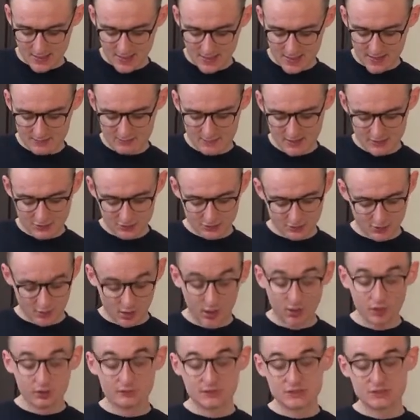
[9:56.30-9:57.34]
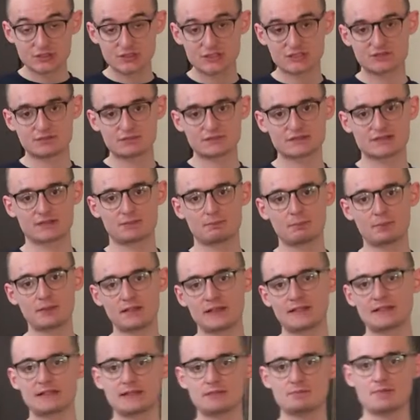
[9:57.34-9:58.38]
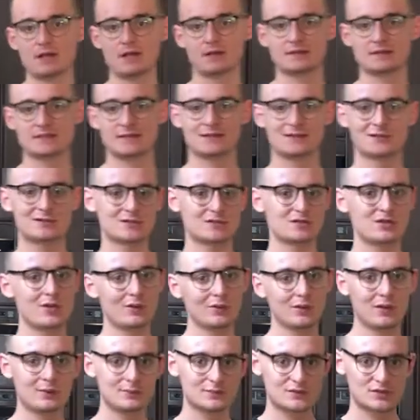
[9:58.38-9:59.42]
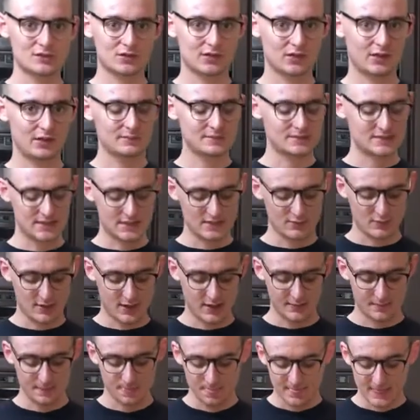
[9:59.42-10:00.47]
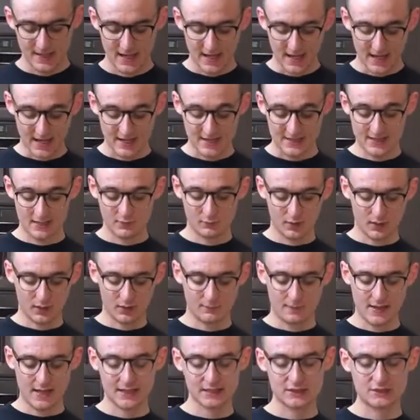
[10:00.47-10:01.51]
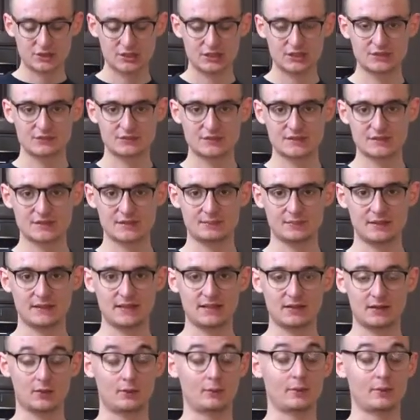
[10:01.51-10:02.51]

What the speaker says: I made sure all of our cheese was completely melted. There's no lumps or clumps anywhere. And then when our mac and cheese was complete, or